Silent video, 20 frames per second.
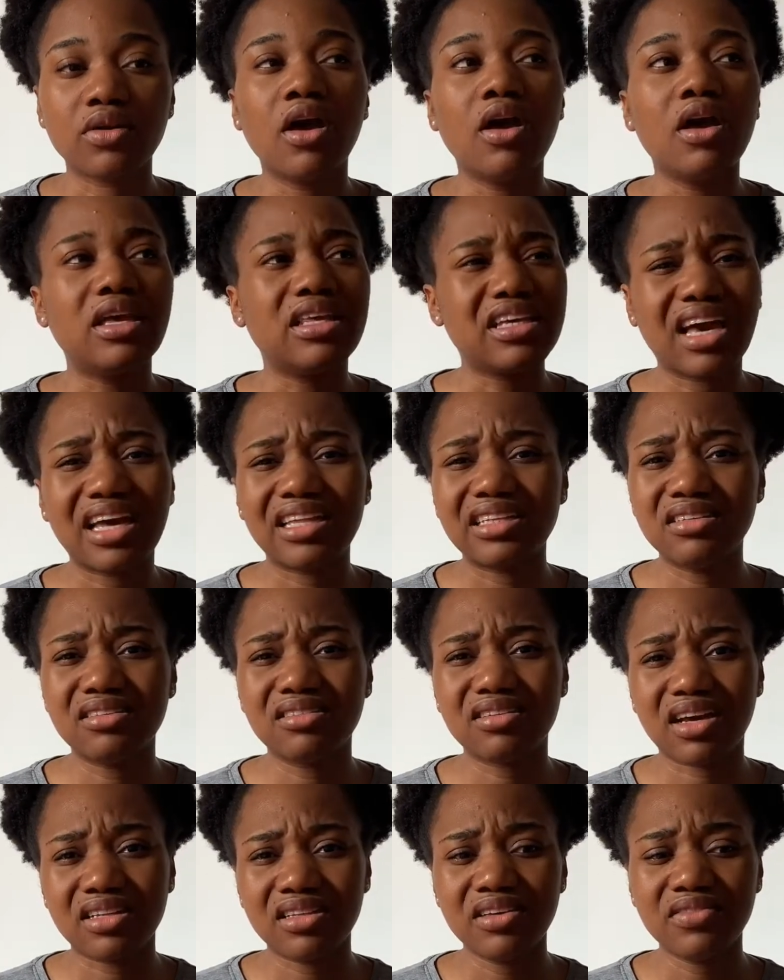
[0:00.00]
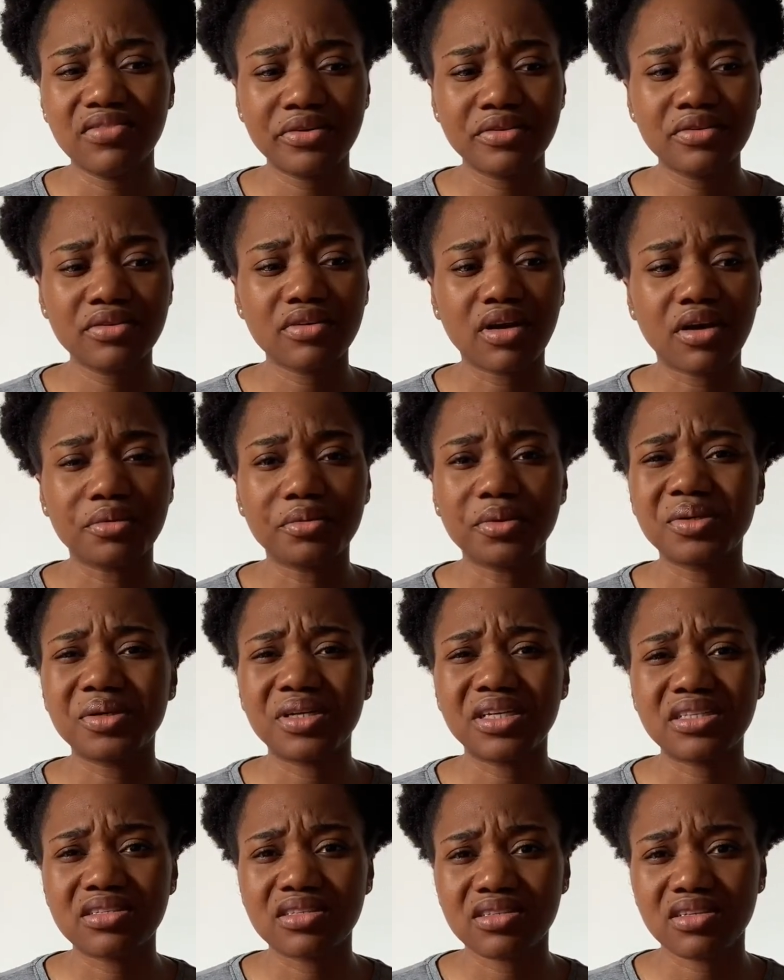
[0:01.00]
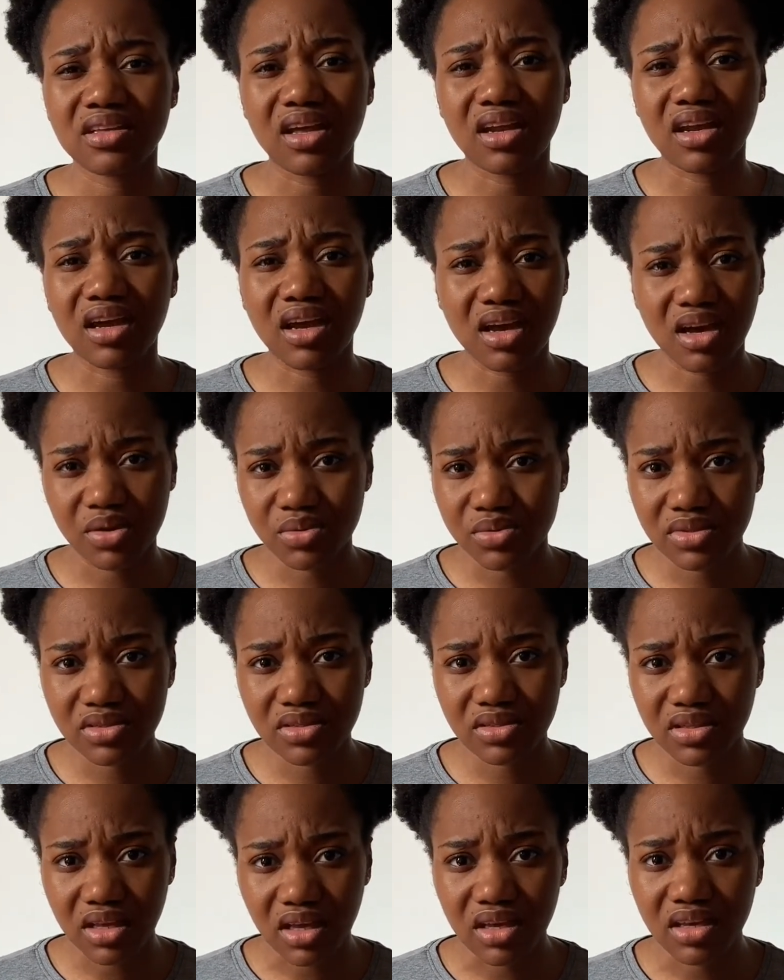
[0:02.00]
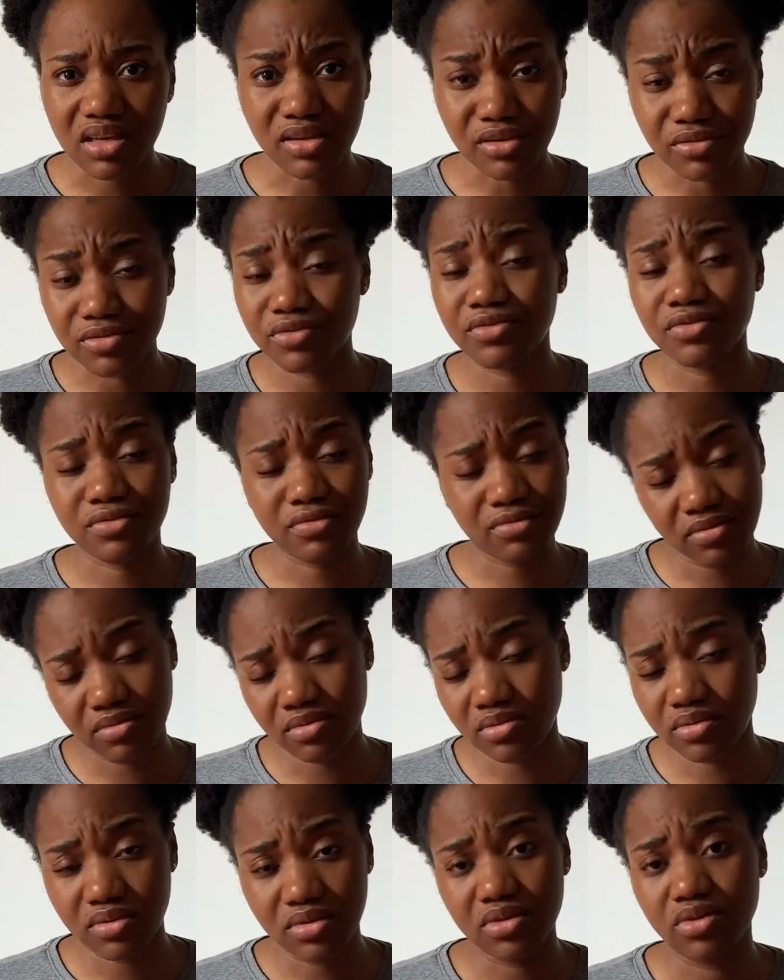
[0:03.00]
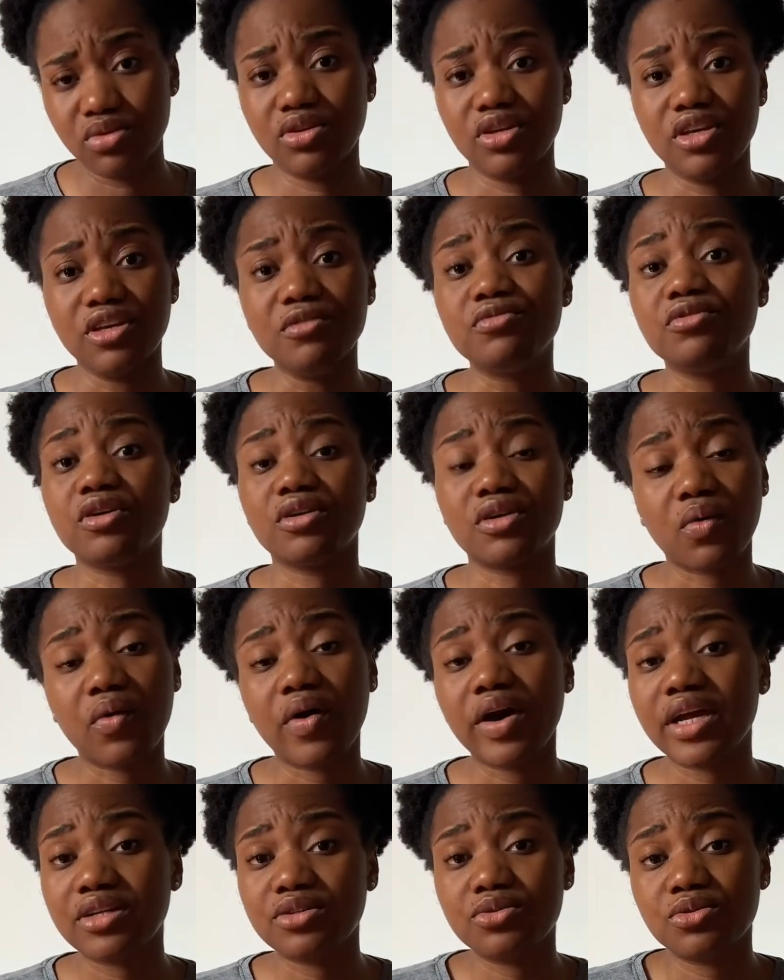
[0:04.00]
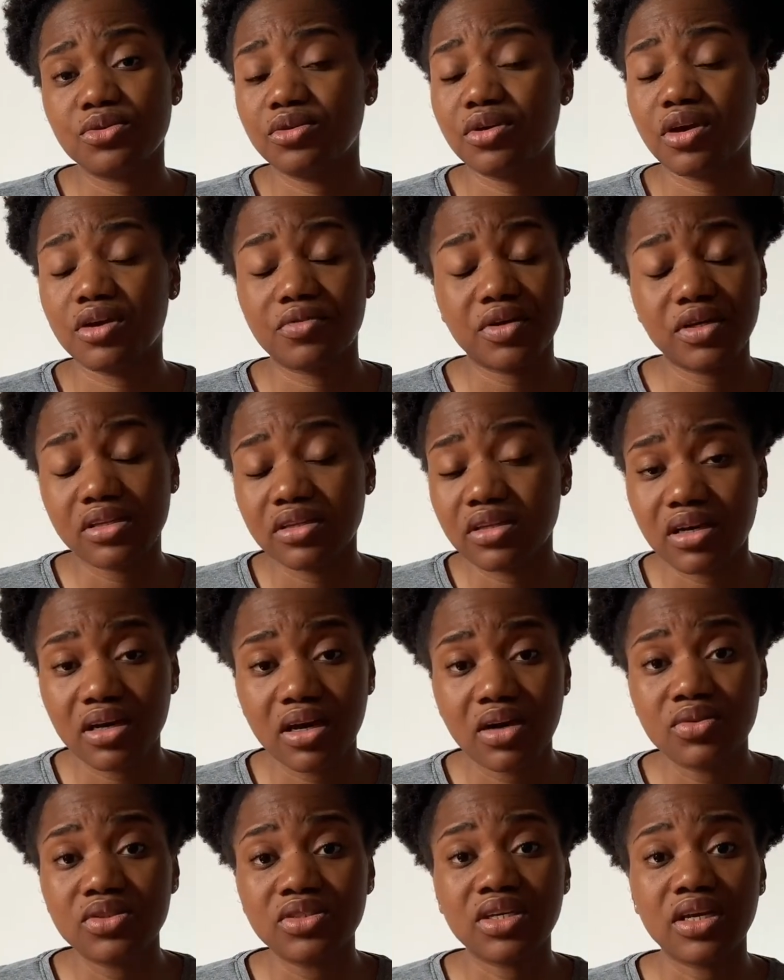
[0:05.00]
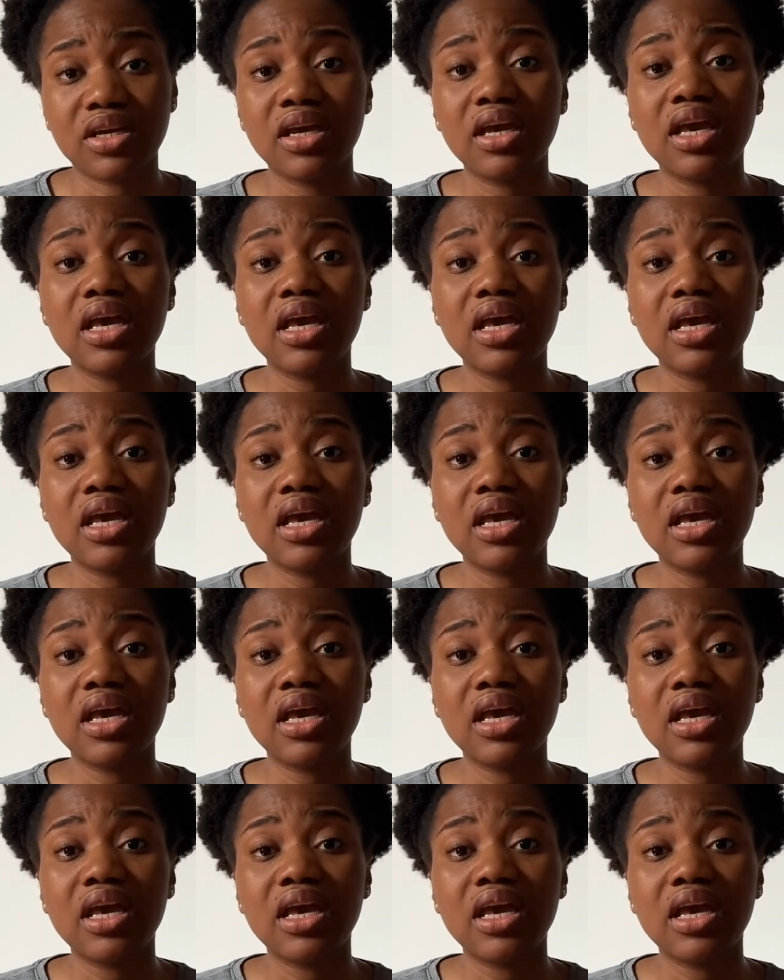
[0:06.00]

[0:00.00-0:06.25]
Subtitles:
You can even create an account there if you're required to. You can create an account there.